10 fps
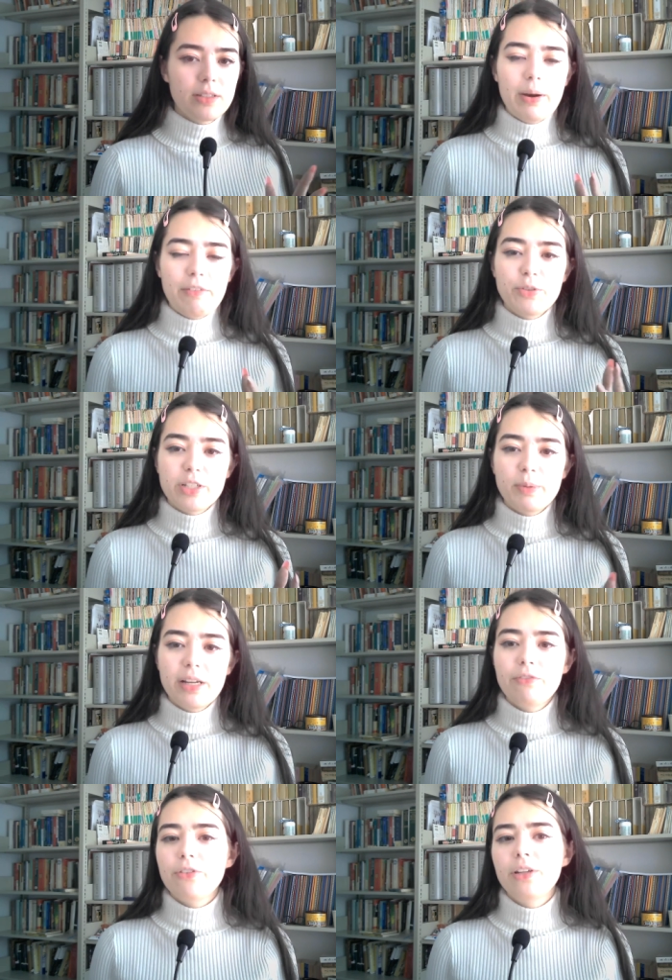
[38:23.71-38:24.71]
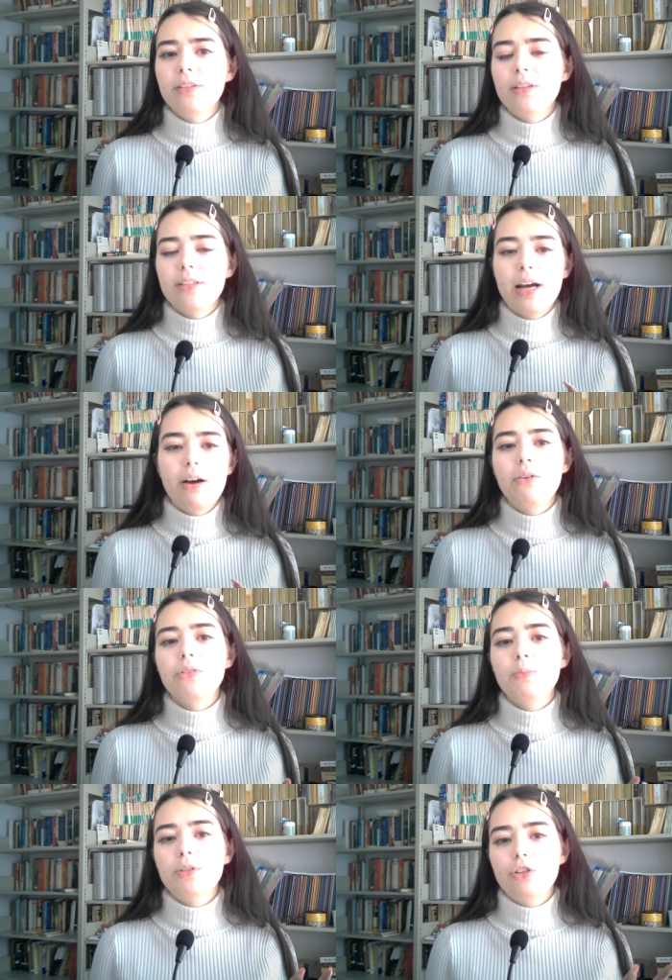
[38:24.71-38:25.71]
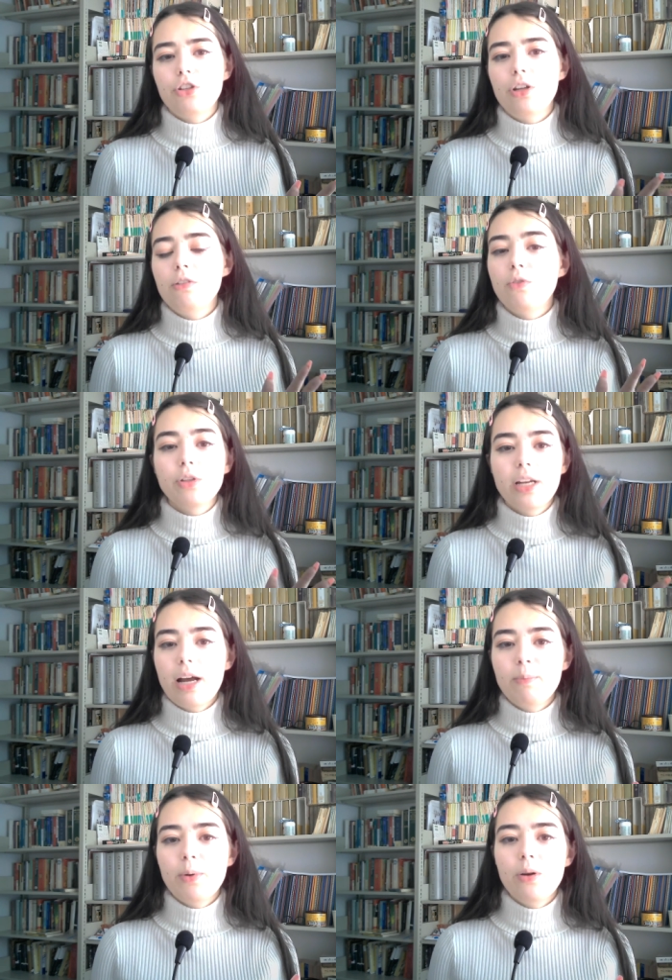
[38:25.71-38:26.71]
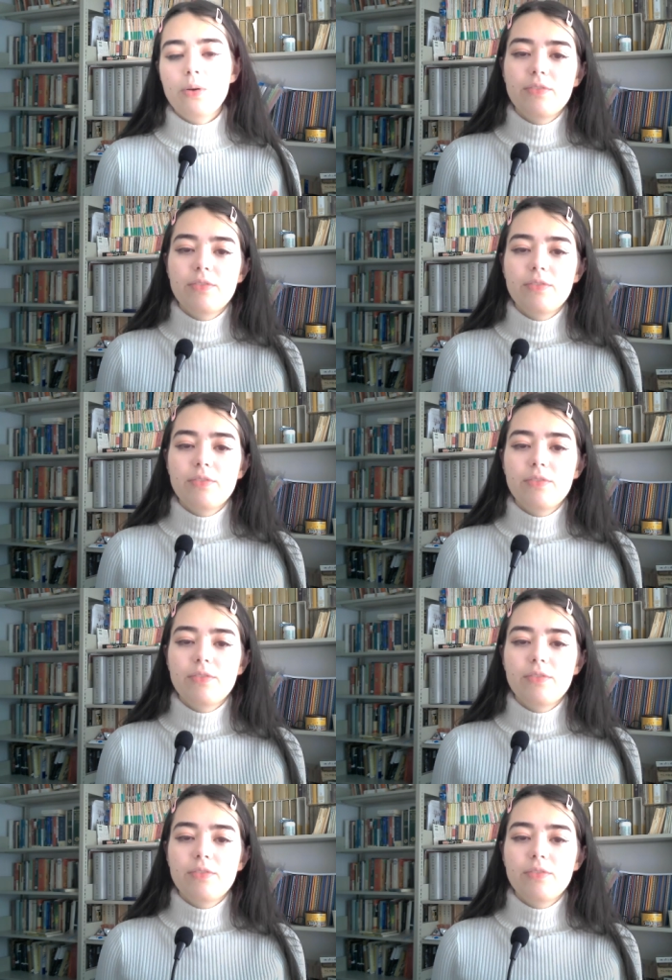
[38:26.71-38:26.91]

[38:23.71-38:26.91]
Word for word: I would have to explain, for instance, how the position of Ota Nampo